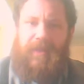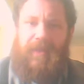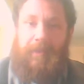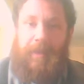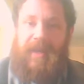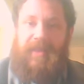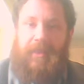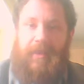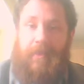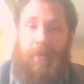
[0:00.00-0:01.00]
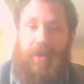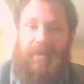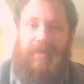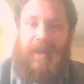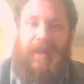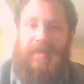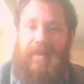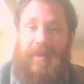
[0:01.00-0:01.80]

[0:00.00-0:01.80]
in the space of one round,